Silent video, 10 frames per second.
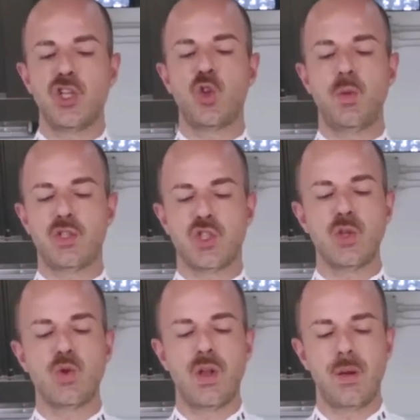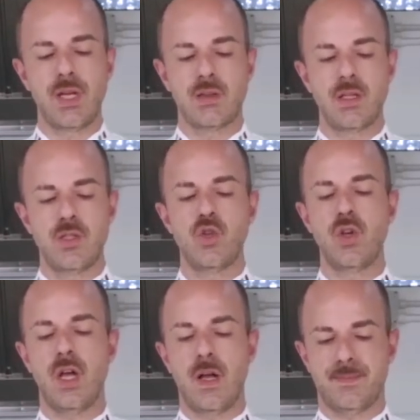This is because in this phase
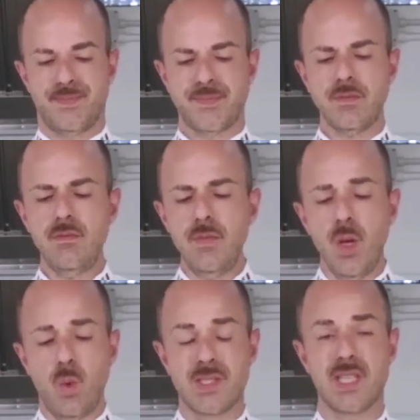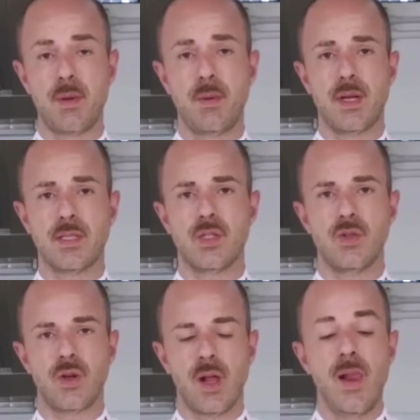I can give 100% of my
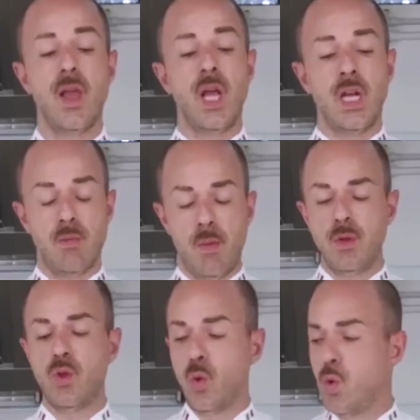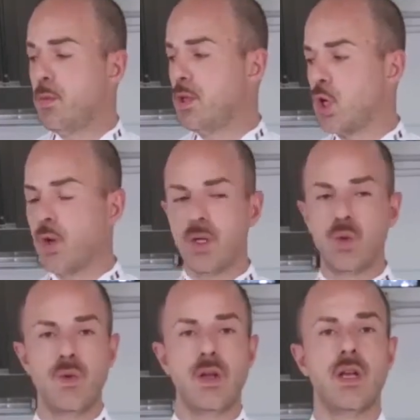attention to this
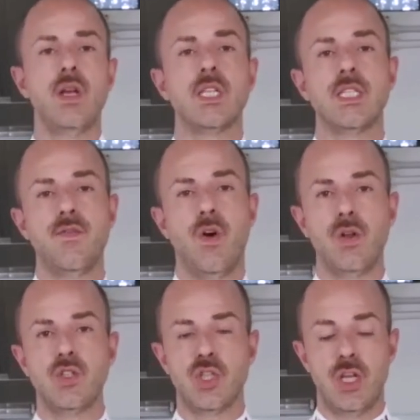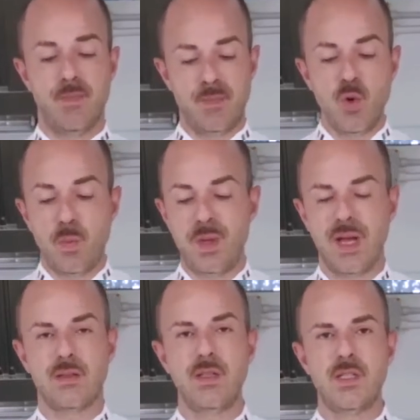preparation, but in the moment in which I
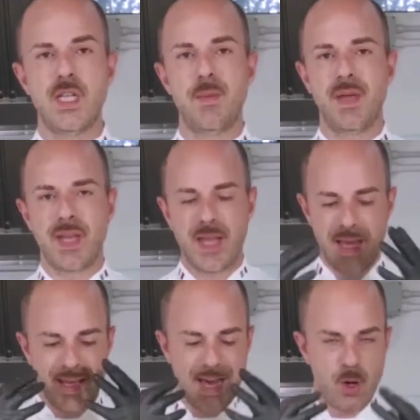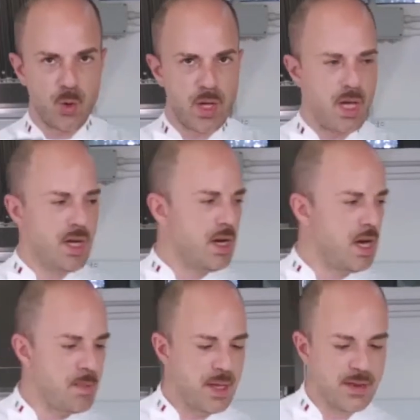have to
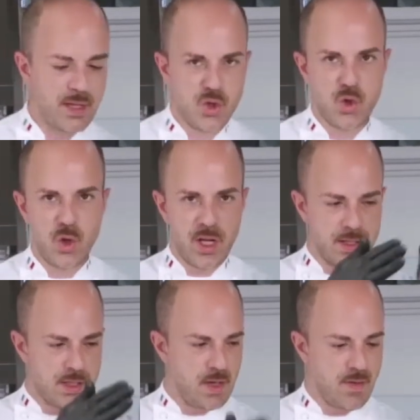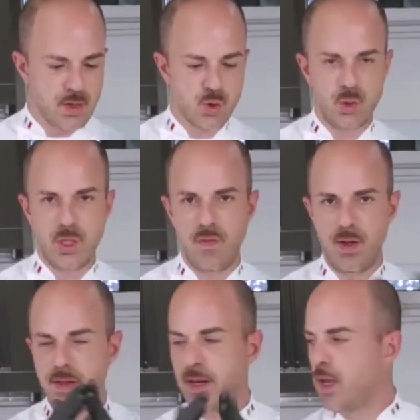make more dishes together,
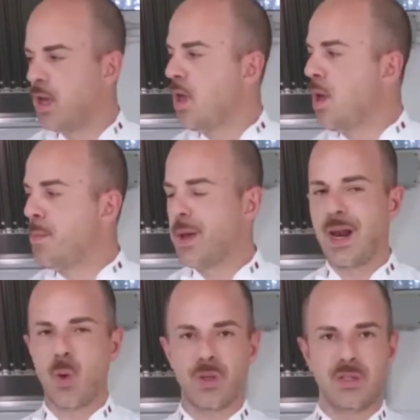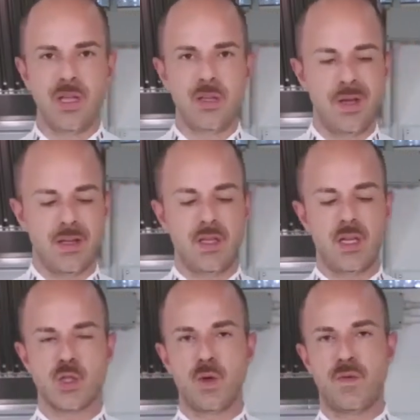clearly my attention will be
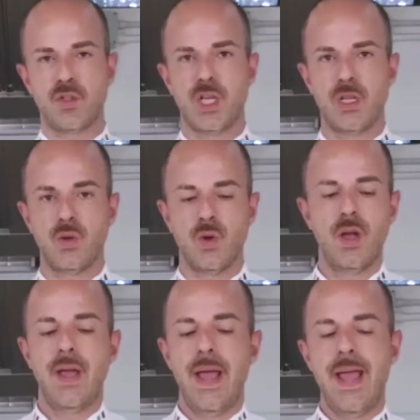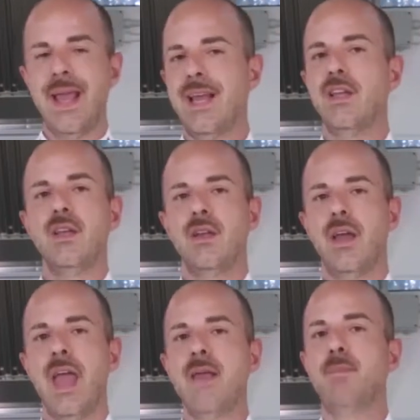divided for the
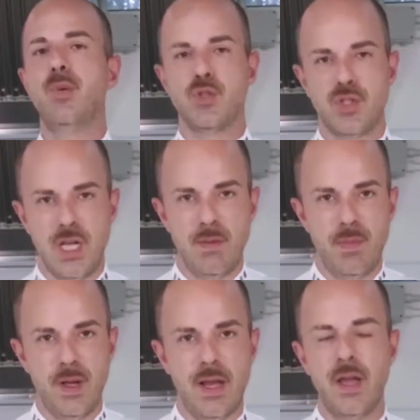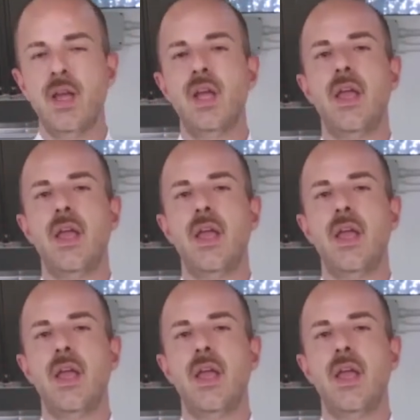quantity of dishes I'm making,